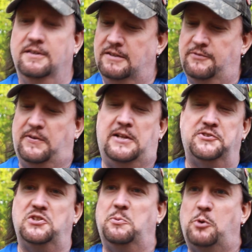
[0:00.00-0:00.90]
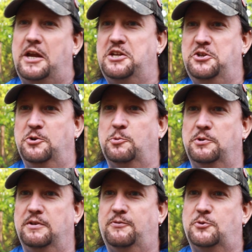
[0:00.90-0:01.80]
and they found some right here
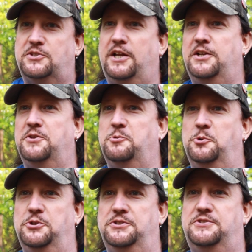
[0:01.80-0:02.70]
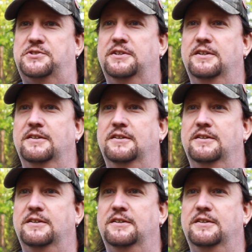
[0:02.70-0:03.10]
when they first got into the woods,